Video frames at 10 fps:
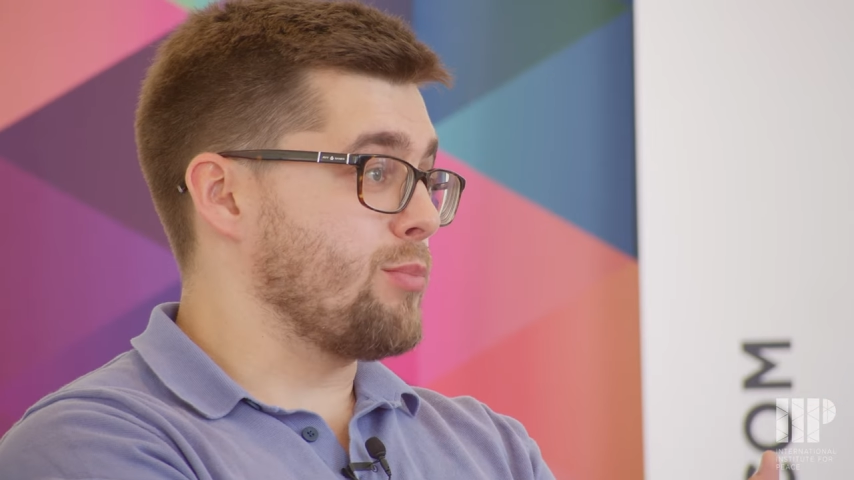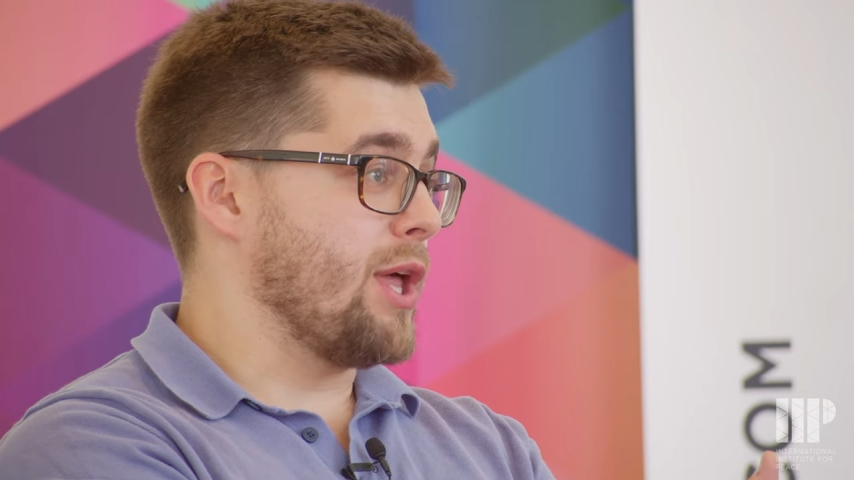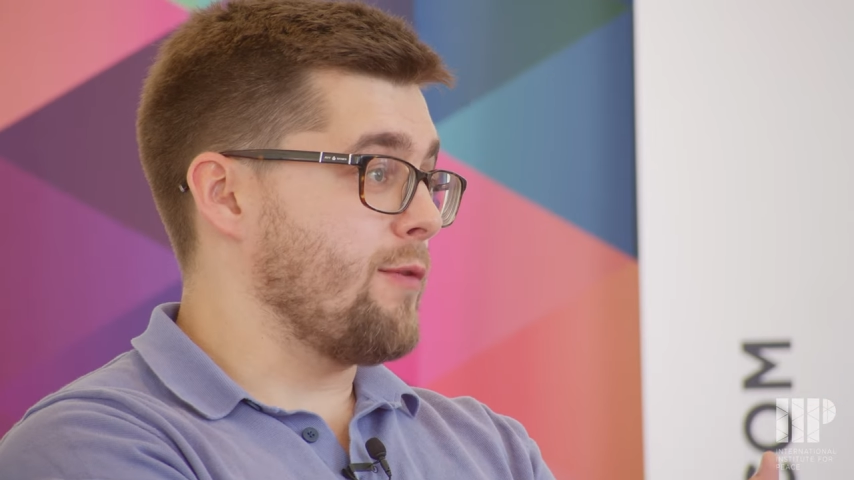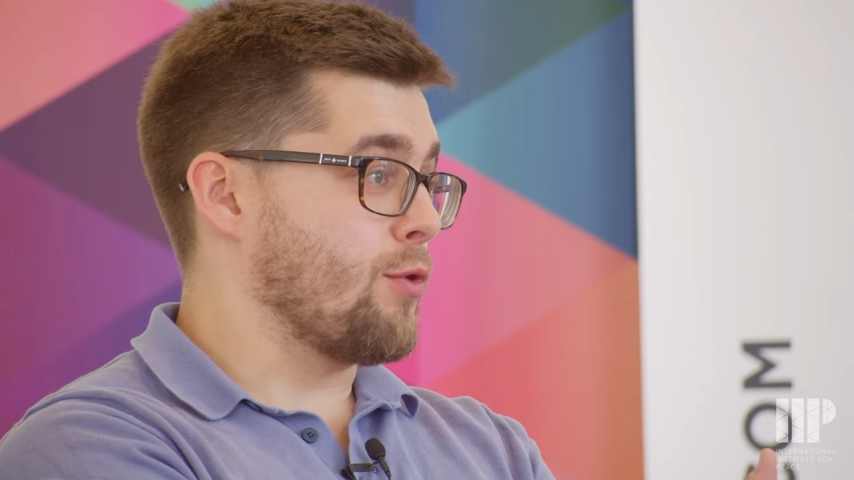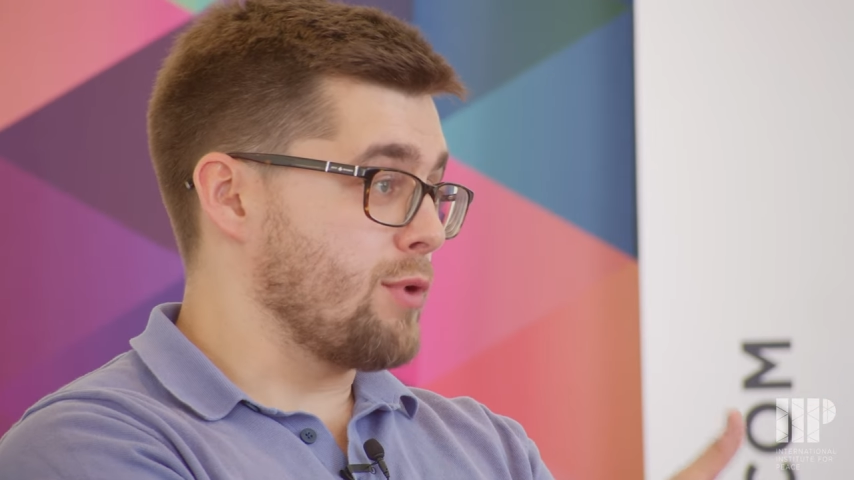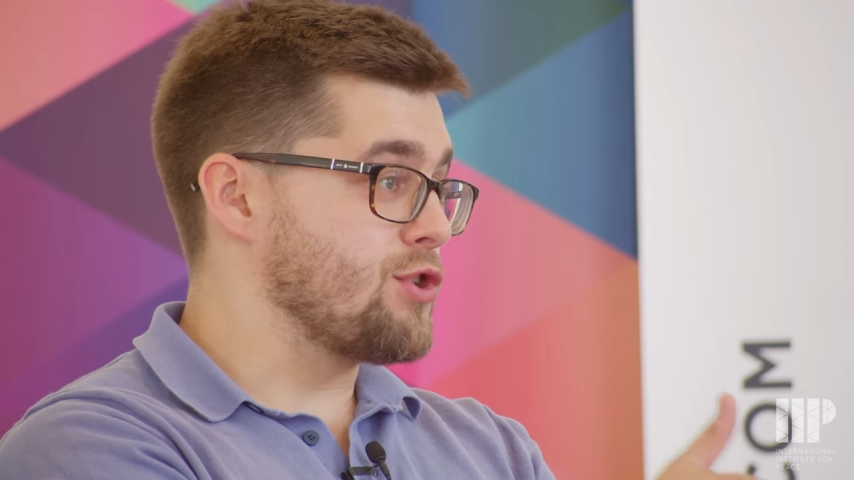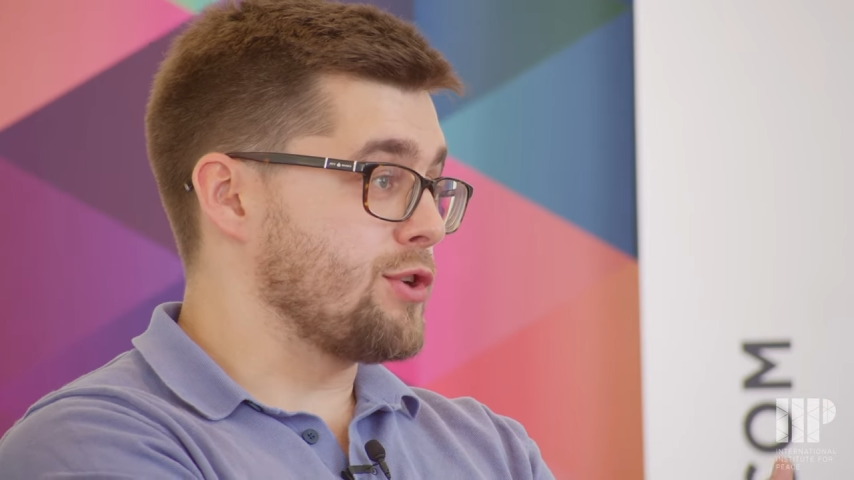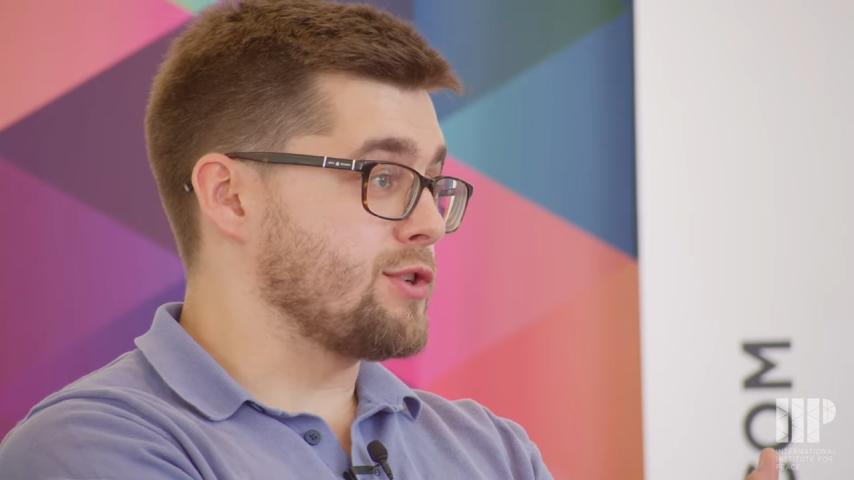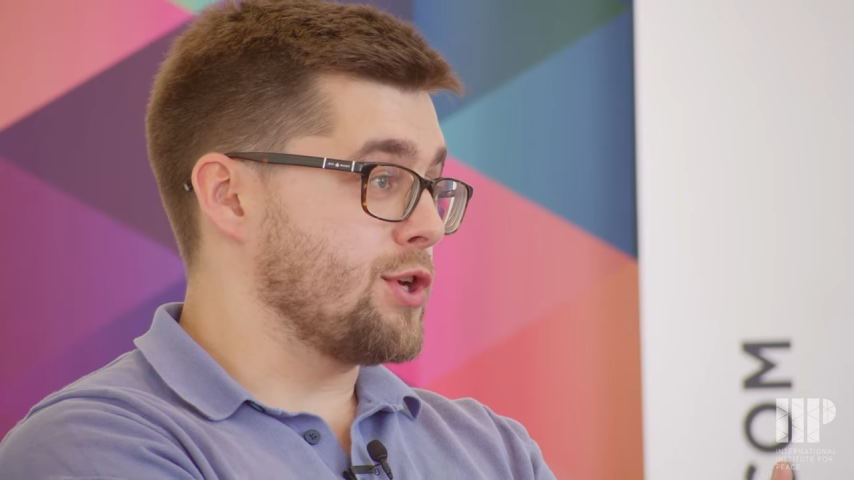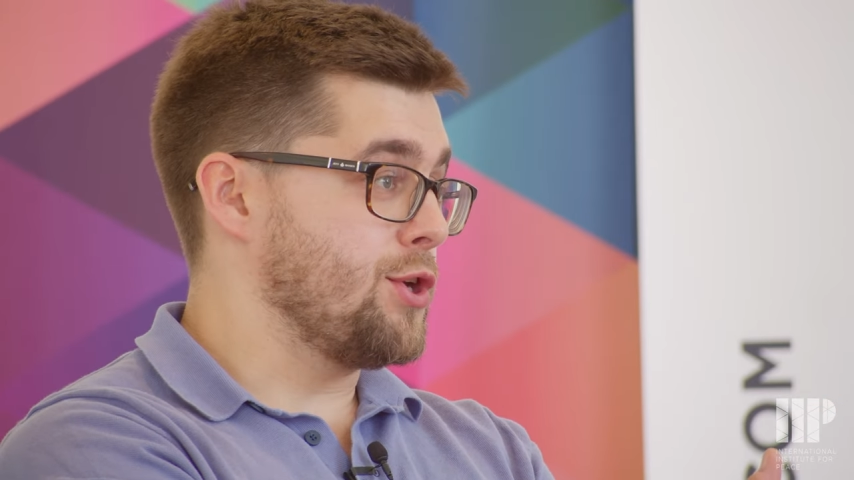play for
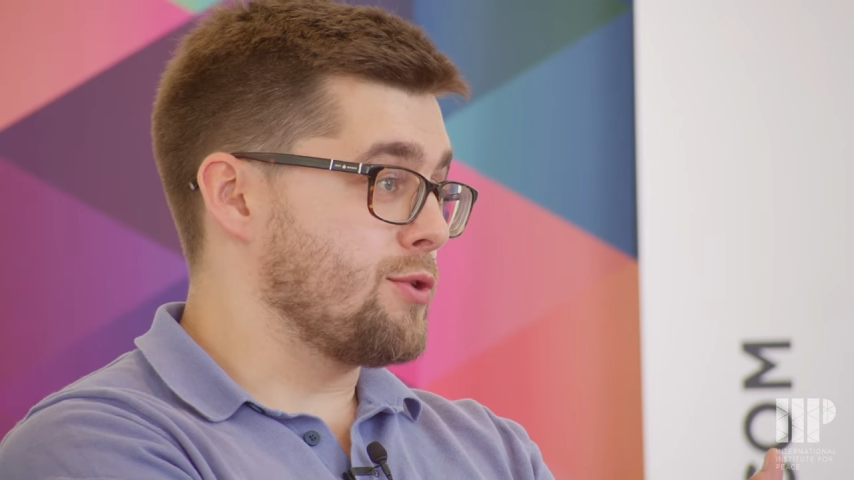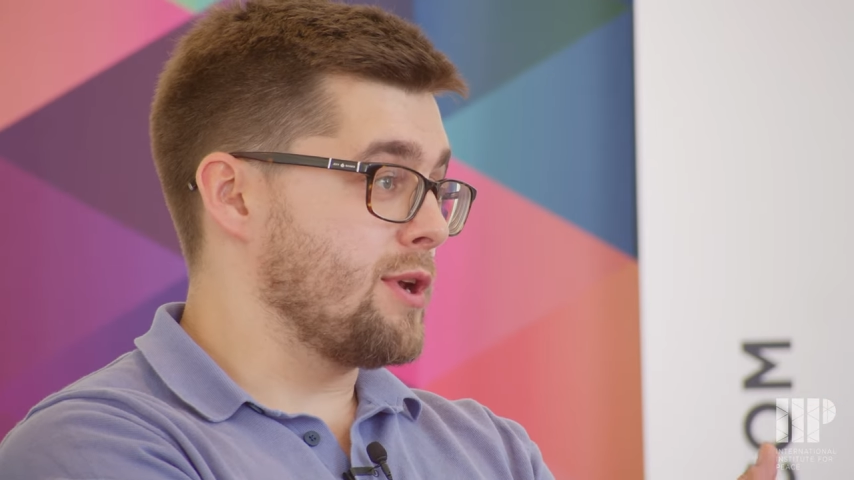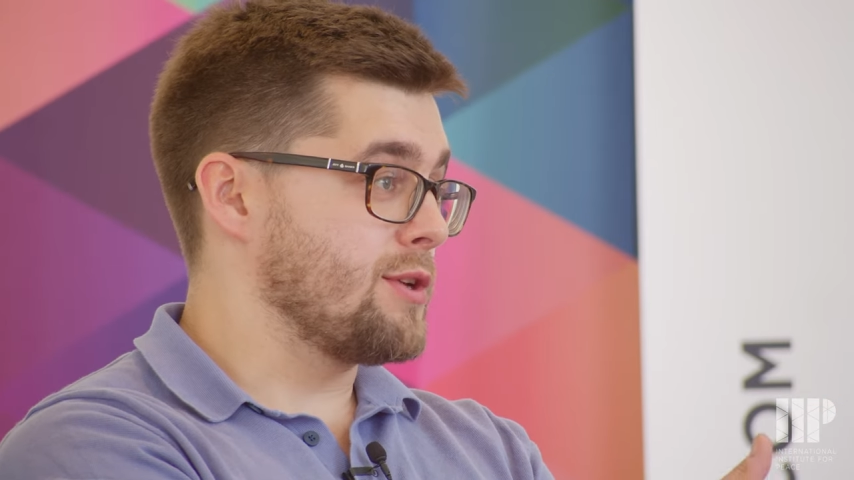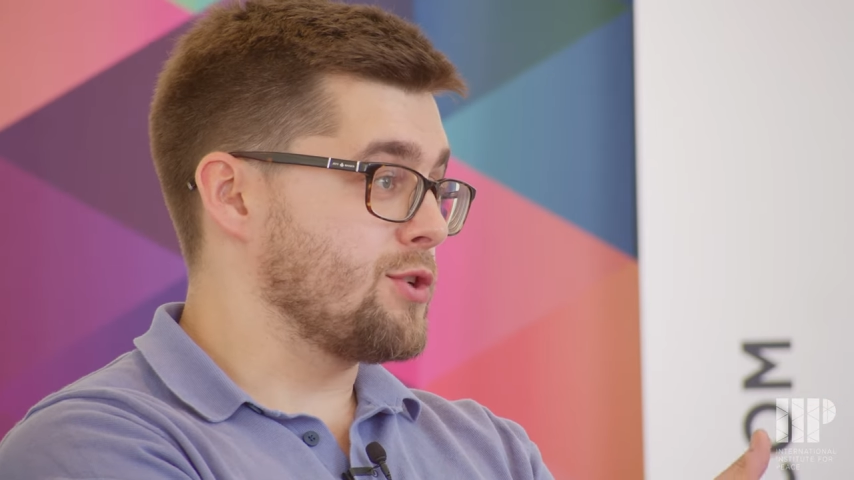regional security.